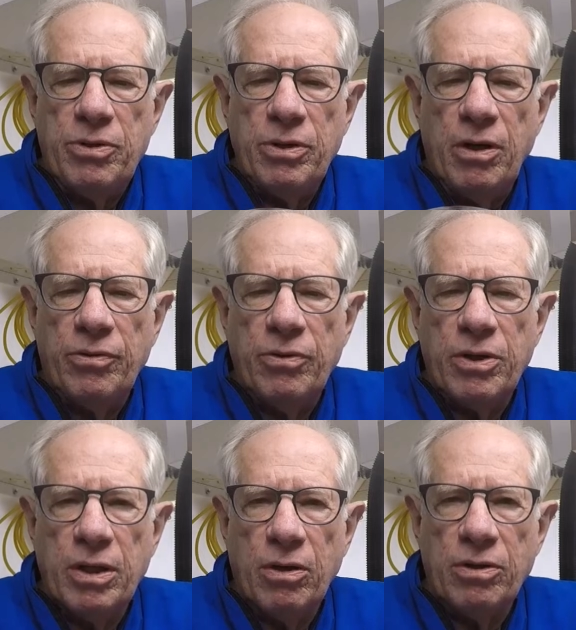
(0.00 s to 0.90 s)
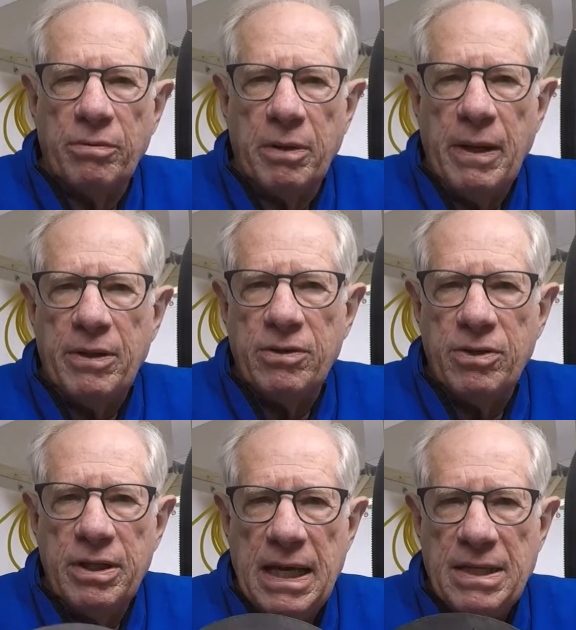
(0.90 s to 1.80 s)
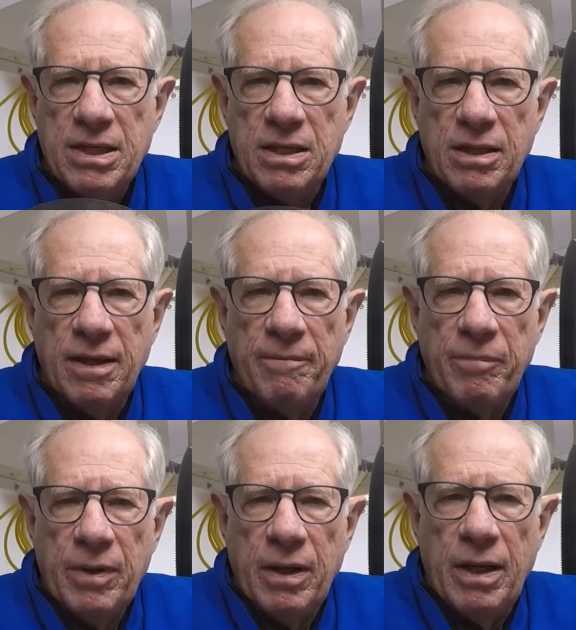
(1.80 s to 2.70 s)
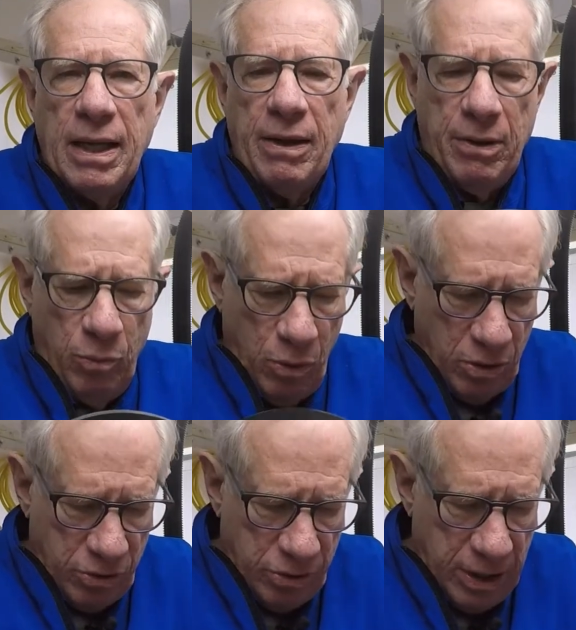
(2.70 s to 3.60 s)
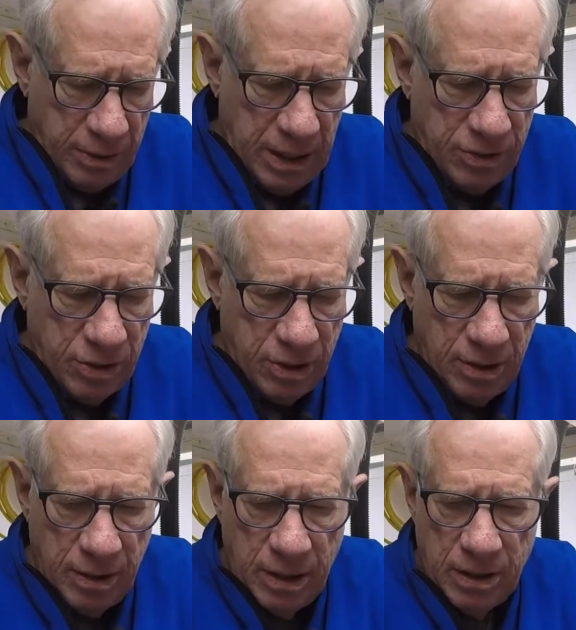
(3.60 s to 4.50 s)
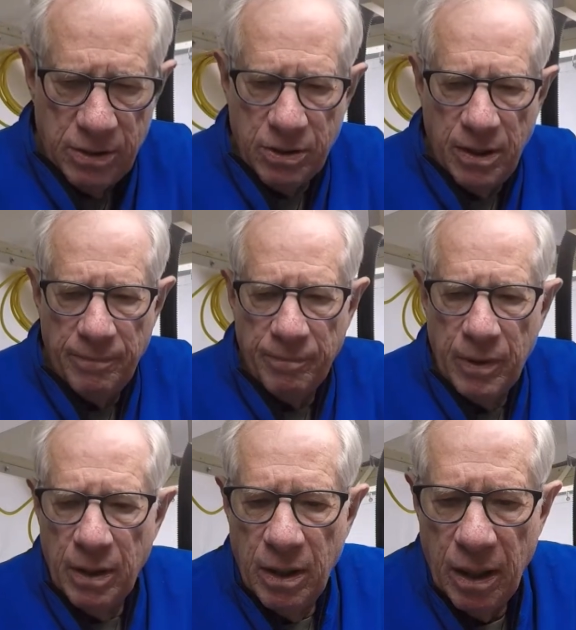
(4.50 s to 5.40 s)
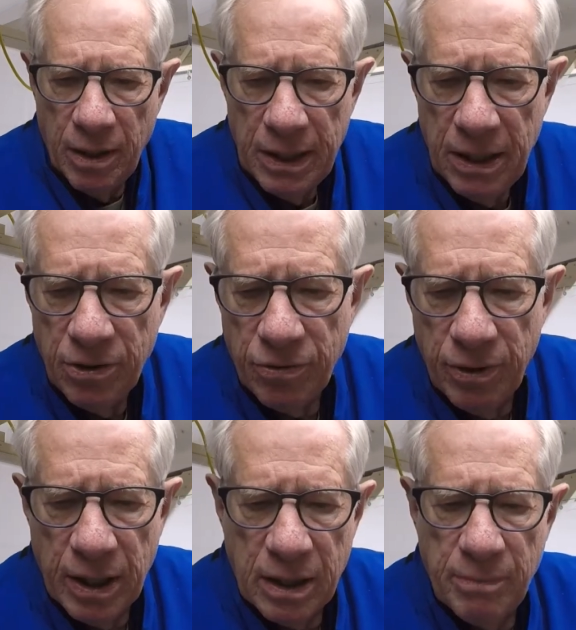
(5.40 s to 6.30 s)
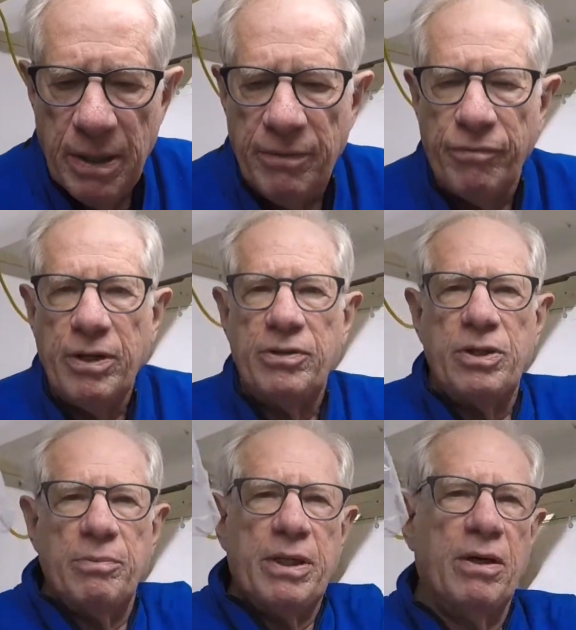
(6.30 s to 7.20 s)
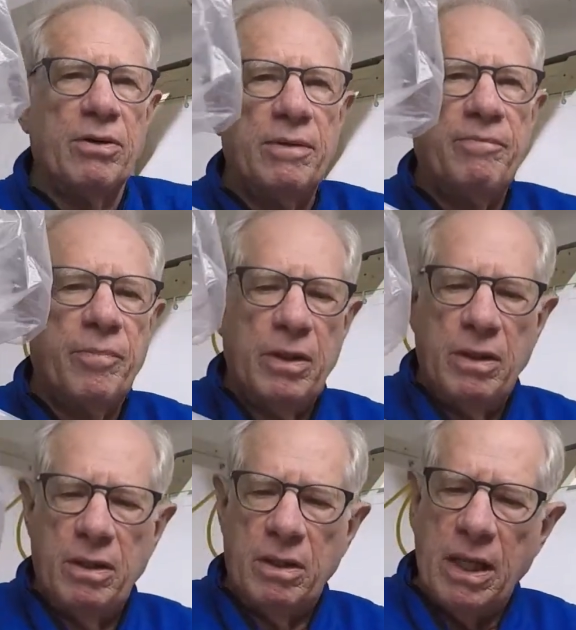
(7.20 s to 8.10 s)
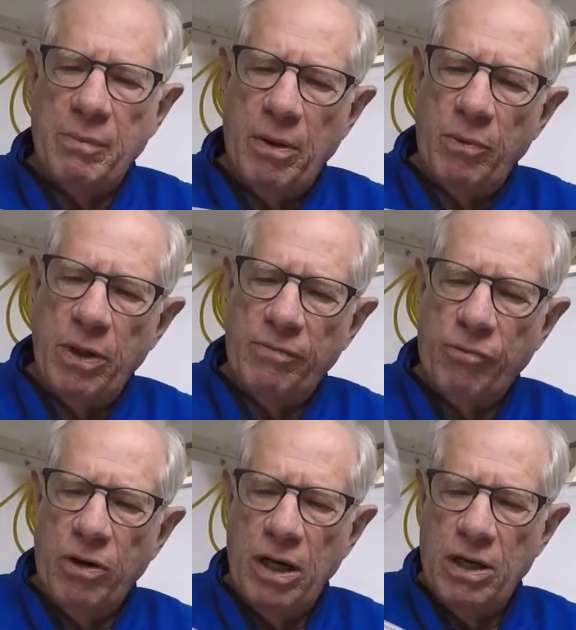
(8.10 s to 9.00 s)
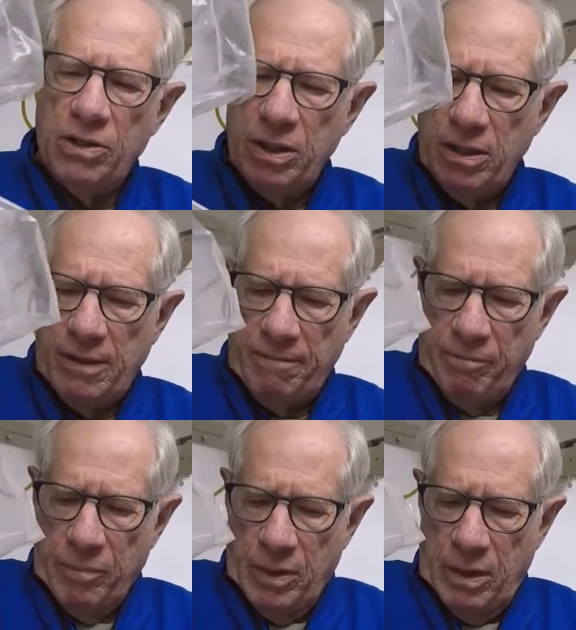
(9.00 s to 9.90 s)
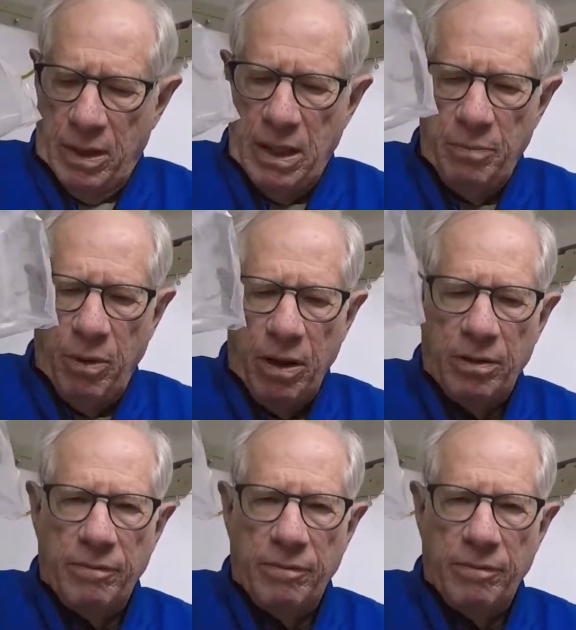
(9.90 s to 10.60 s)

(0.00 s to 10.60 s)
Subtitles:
you also can learn something about this desiccant and how it works, because that desiccant is a neat trick that my friend Jim Kilton came up with for us, and he bought